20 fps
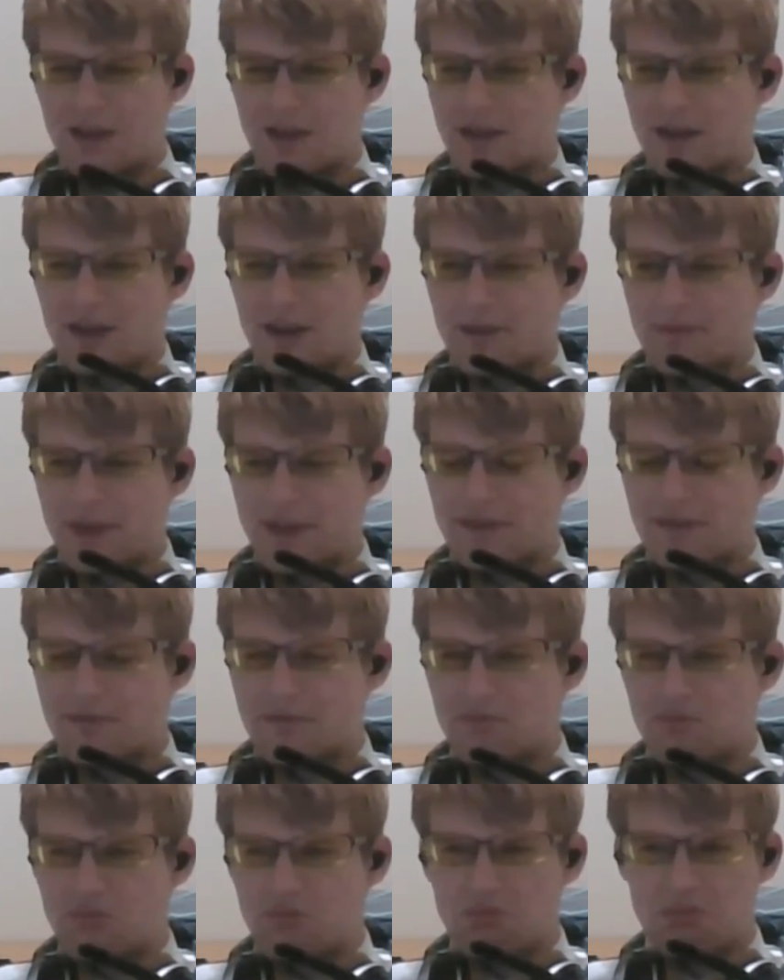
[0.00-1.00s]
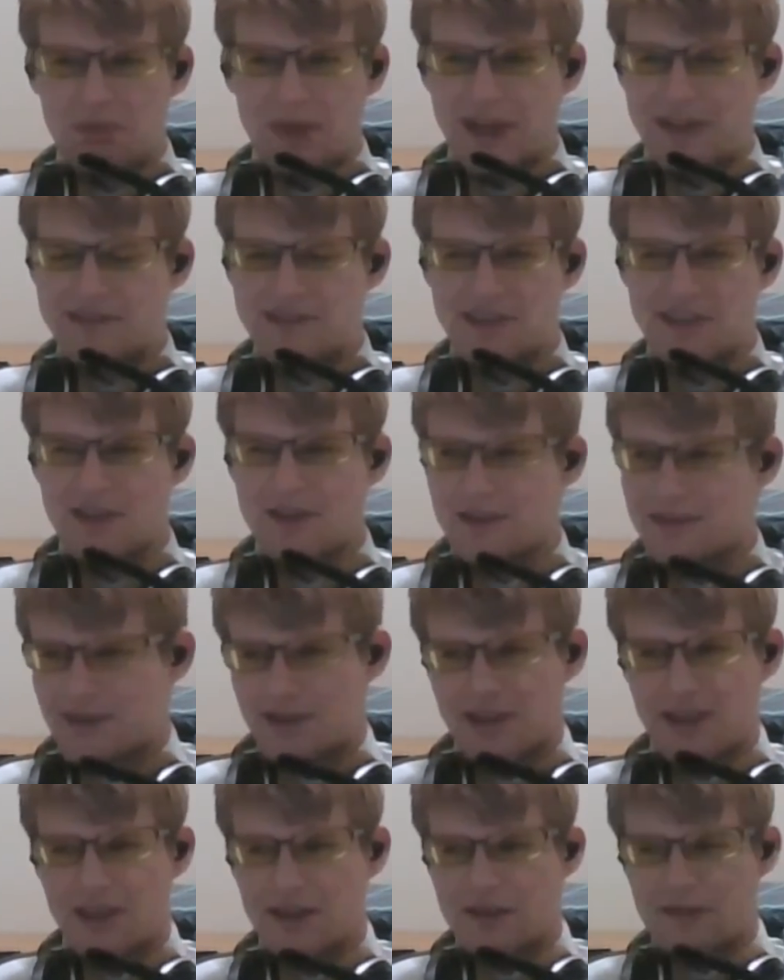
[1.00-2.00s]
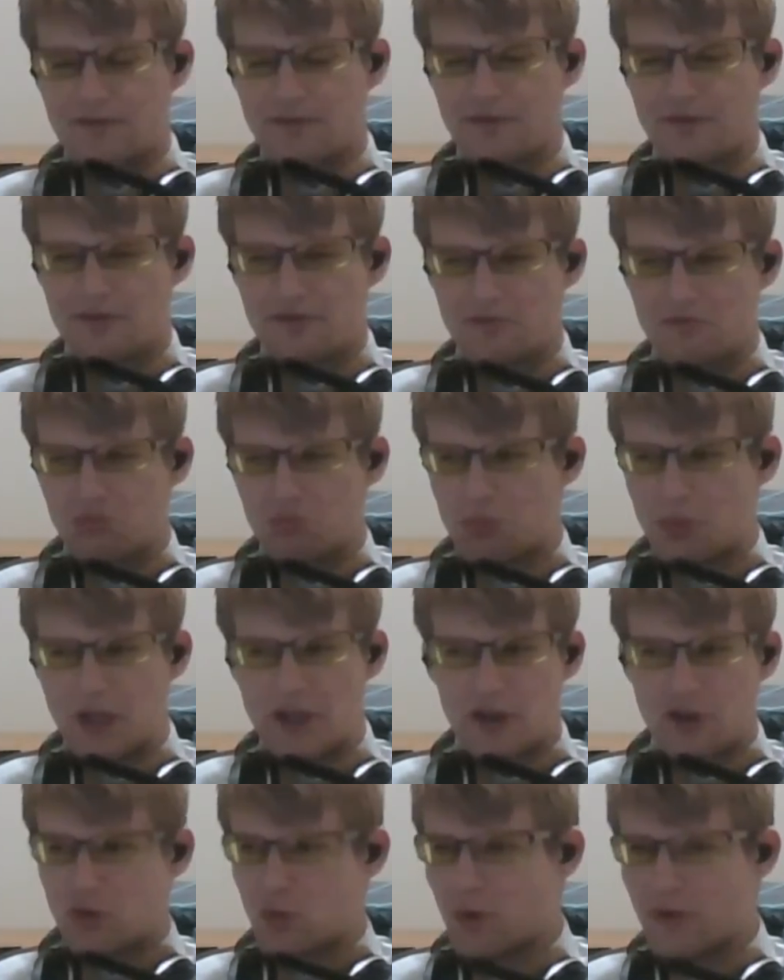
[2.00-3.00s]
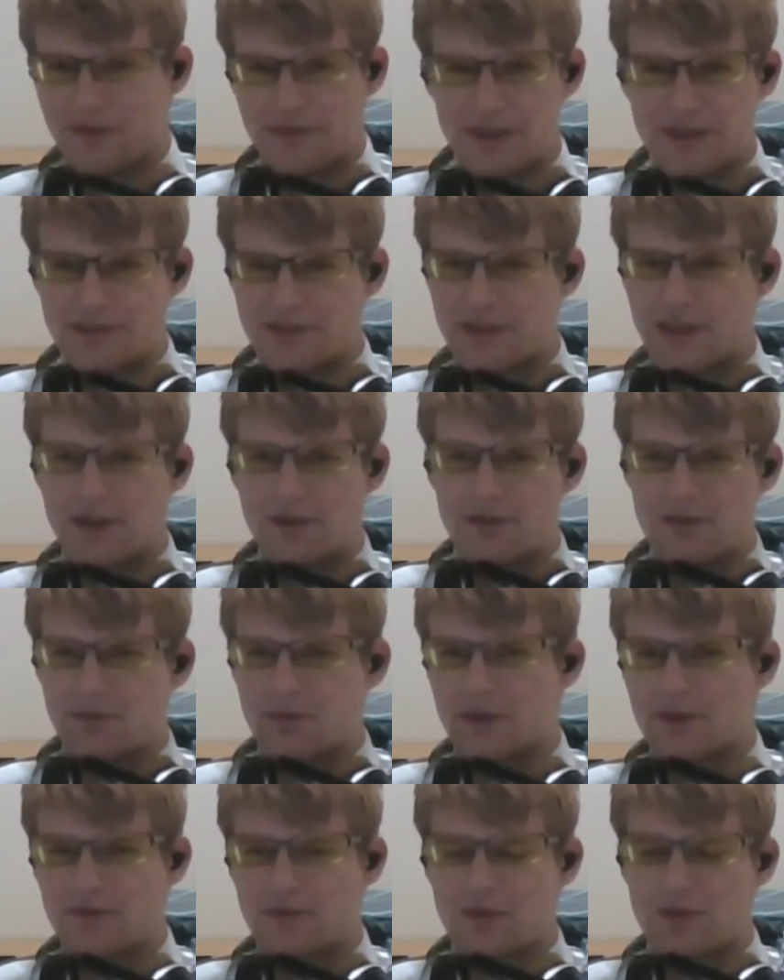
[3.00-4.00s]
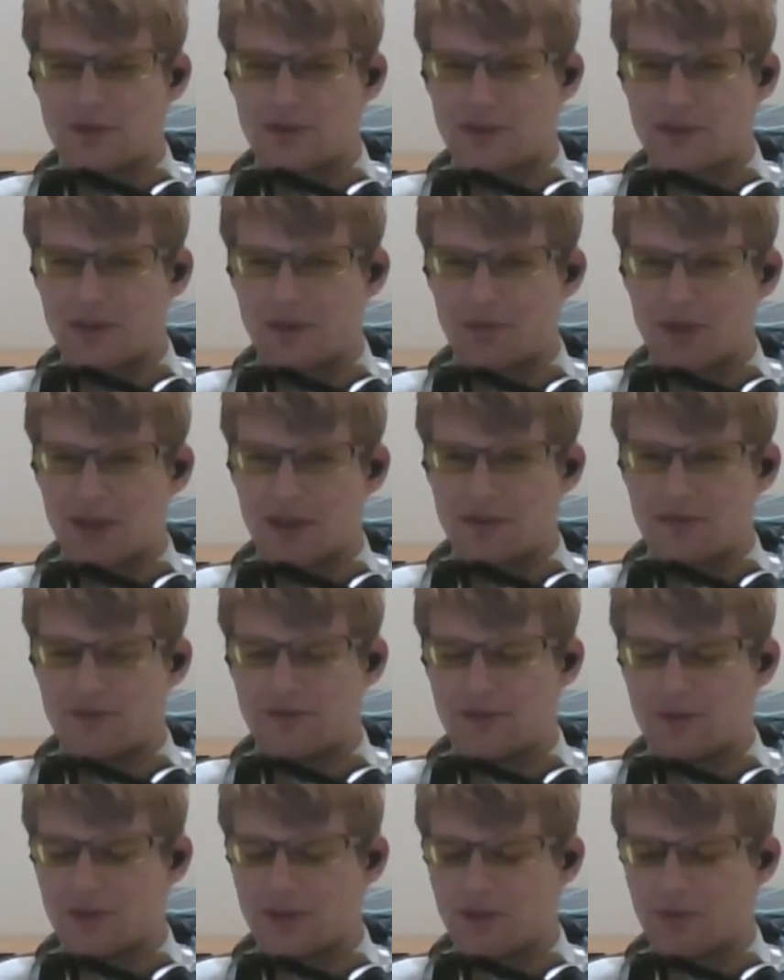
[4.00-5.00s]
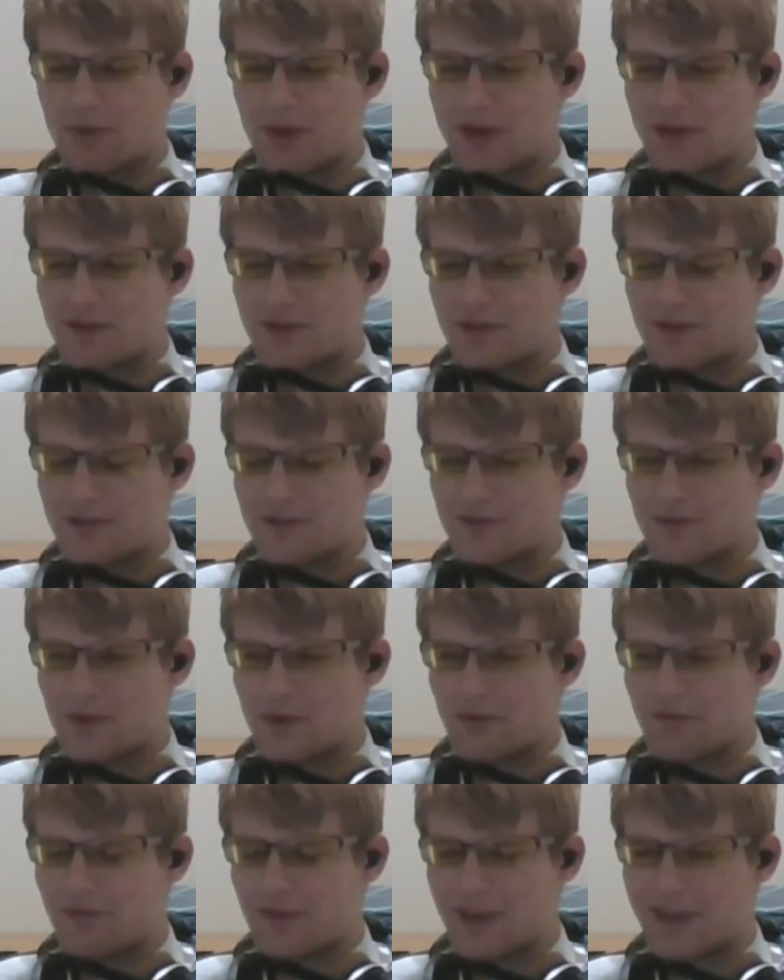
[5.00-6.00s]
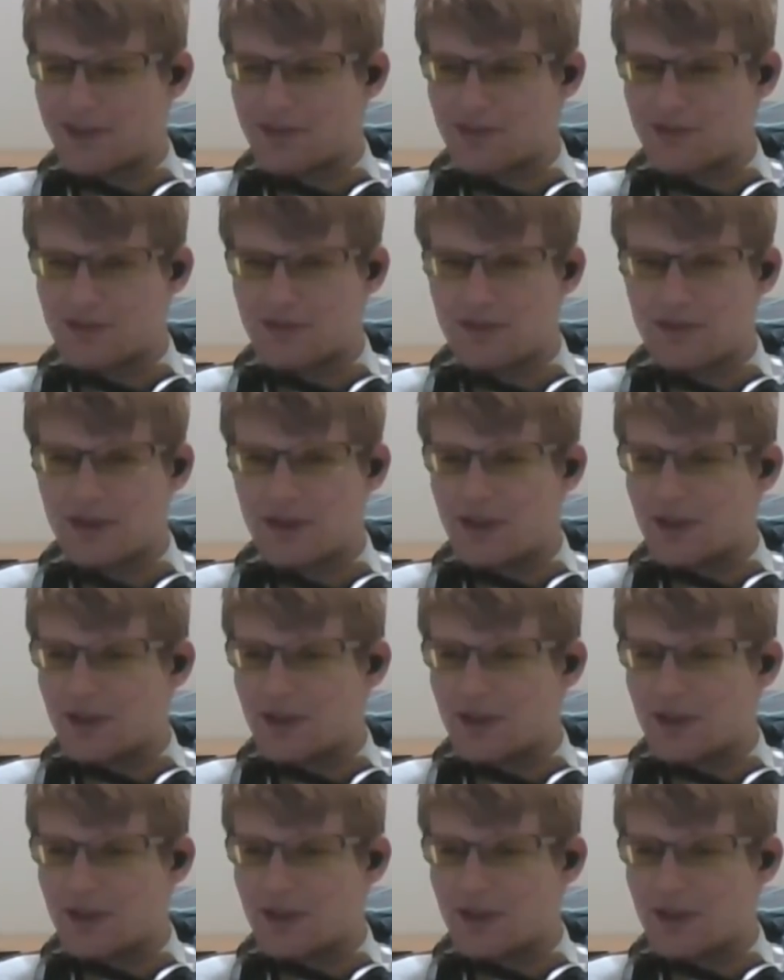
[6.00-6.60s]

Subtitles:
I mean, I'd say these have an equivalent sound, but of course, coming in a fully wireless form factor,